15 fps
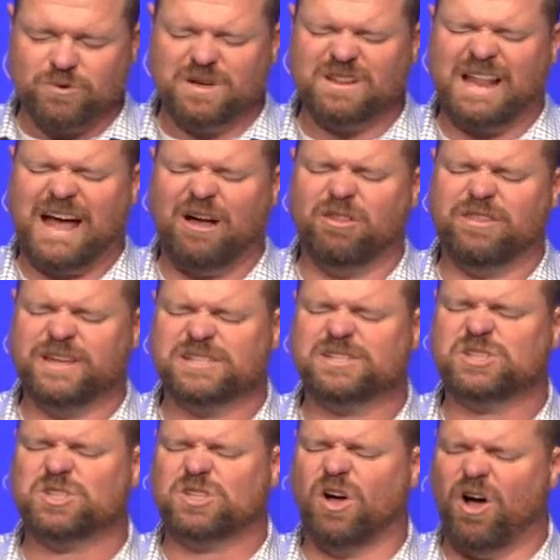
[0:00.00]
allow this
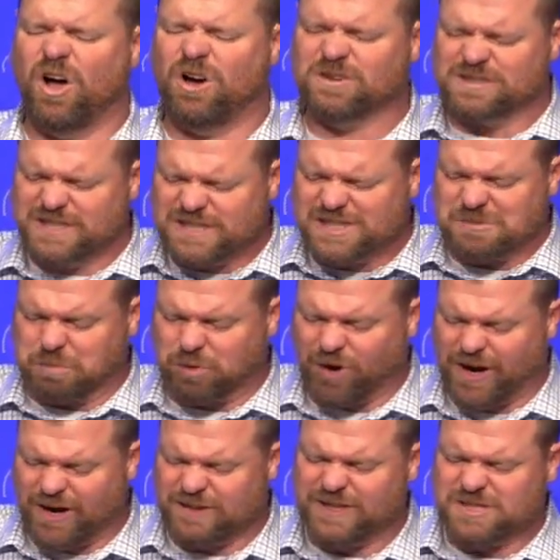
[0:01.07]
song, this
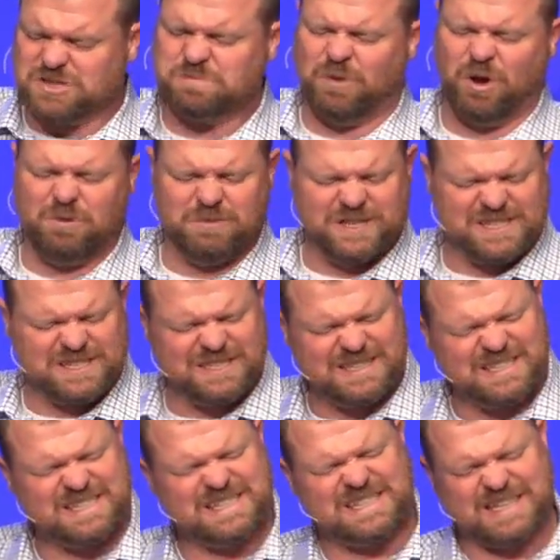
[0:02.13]
prayer, this moment
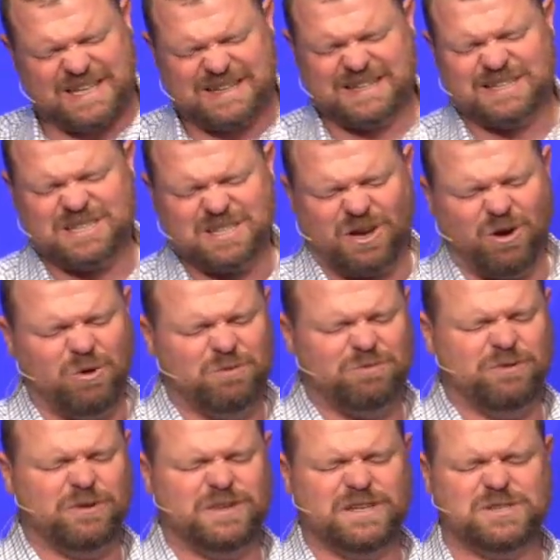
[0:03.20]
to set the tone
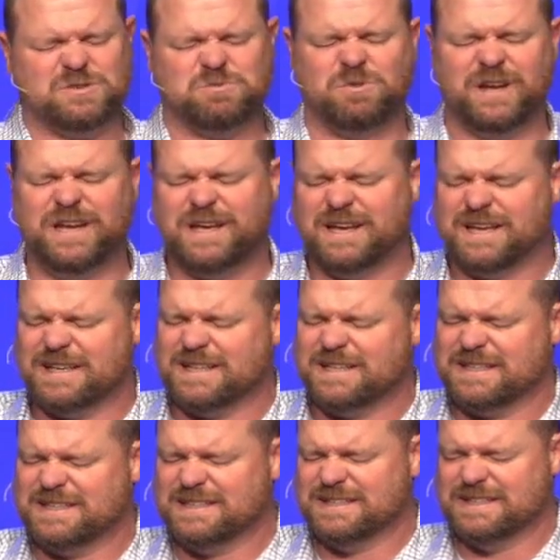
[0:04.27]
for this week,
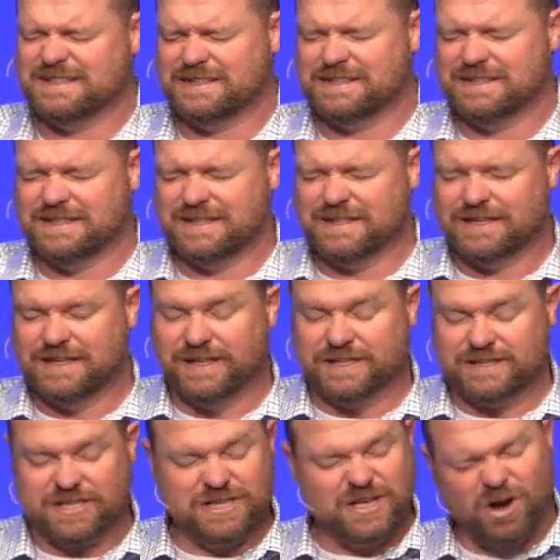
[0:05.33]

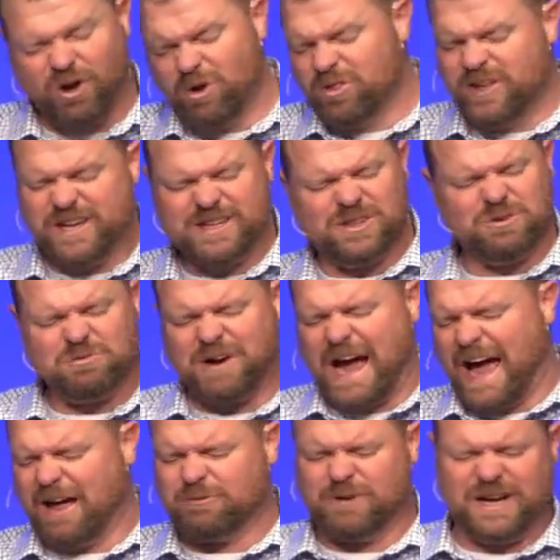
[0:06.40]
to know that in the
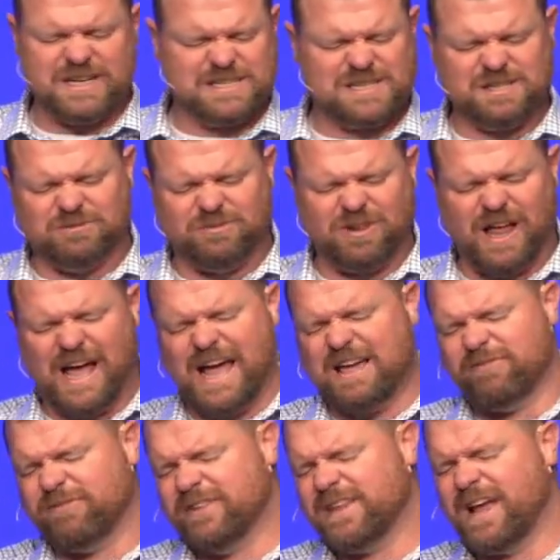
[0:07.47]
rat race of
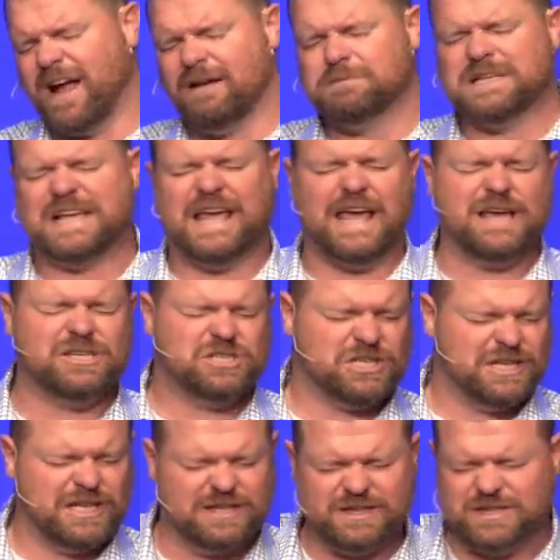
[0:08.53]
life and the
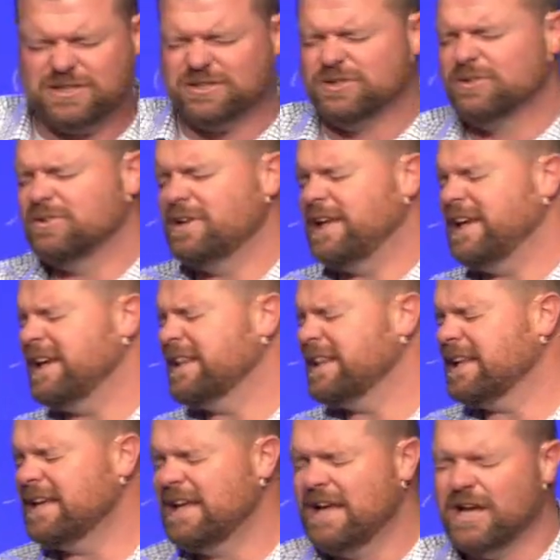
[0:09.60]
obligation and the duty
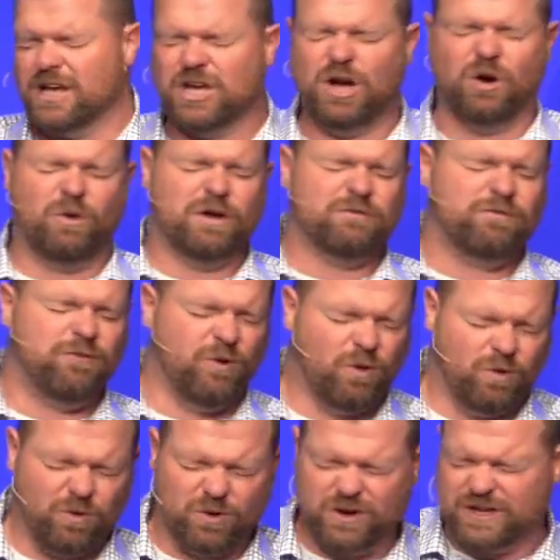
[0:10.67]
and the going
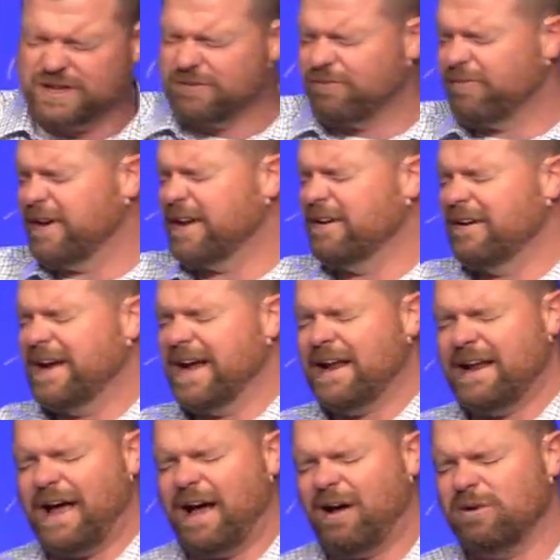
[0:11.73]
forward and the figuring
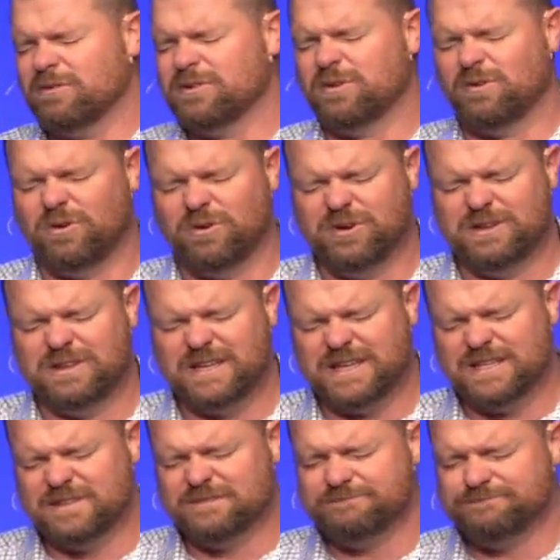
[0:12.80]
it out, Lord, that